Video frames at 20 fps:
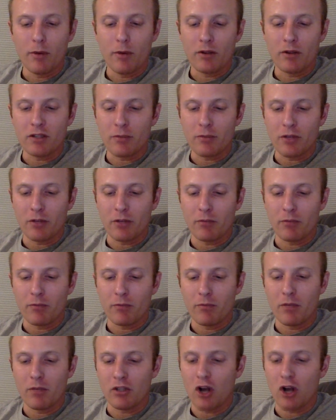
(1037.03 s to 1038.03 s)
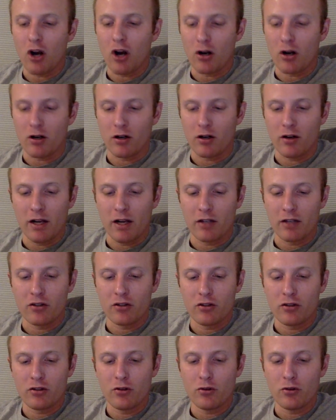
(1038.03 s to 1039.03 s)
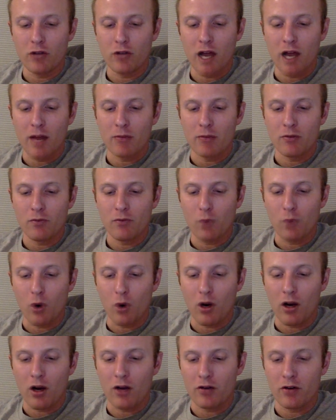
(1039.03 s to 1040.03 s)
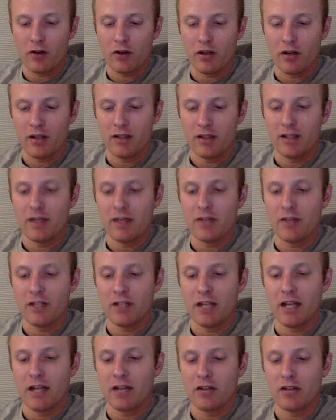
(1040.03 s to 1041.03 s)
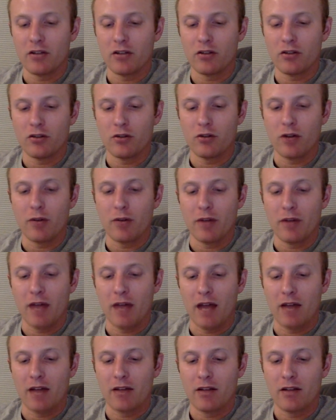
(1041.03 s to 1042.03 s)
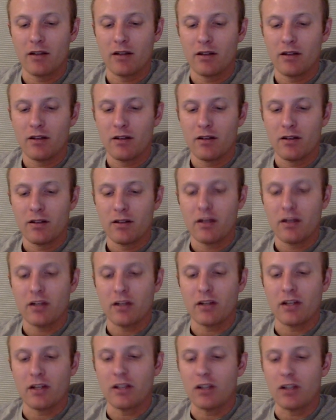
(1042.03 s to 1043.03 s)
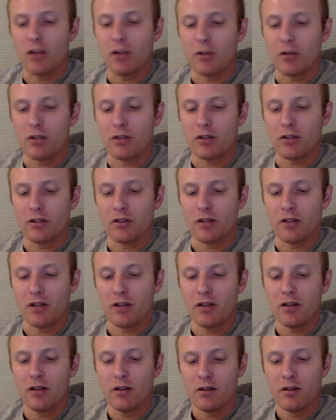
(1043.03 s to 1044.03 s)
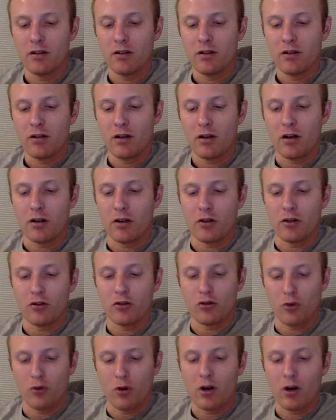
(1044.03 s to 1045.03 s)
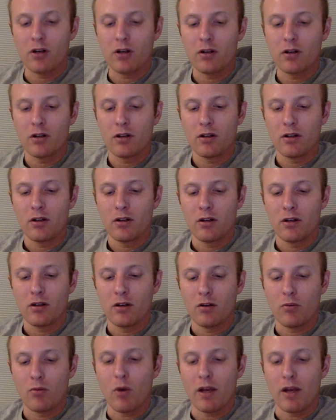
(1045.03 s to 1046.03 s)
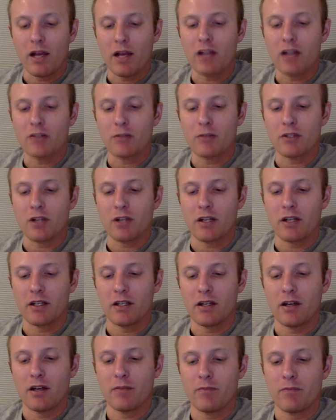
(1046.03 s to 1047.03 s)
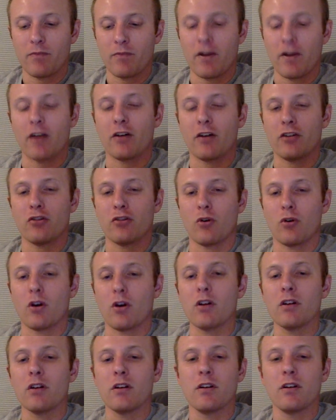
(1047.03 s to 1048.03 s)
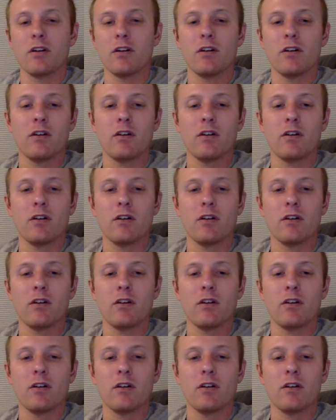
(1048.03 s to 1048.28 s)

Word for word: what about something much harder like two times 478 could you tell me that yes i think so matilda said are you sure why yes miss honey i'm fairly sure